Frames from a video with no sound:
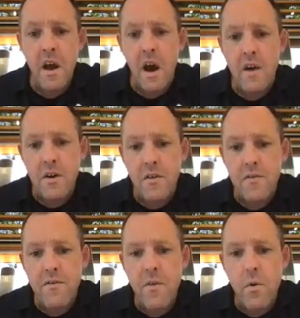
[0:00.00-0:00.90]
I've got
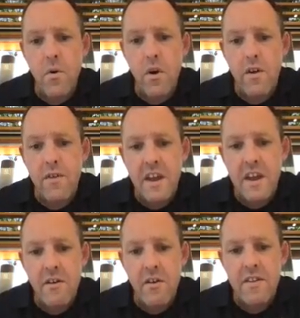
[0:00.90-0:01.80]
4 over
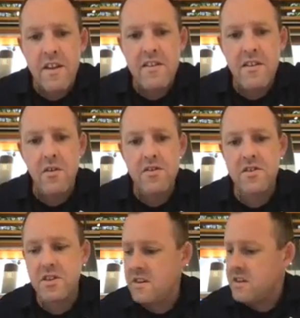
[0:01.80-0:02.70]
here on this
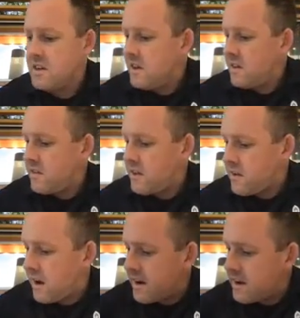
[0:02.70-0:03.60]
oxygen that
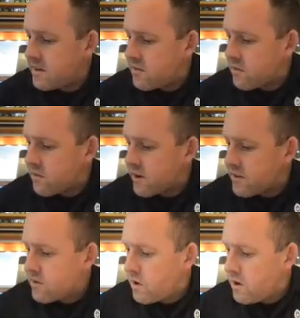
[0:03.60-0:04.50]
I need to draw in
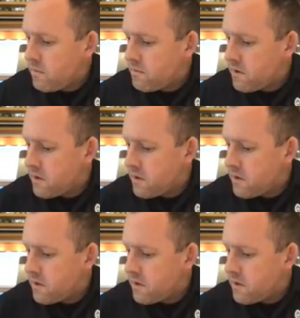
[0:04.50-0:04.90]
as well.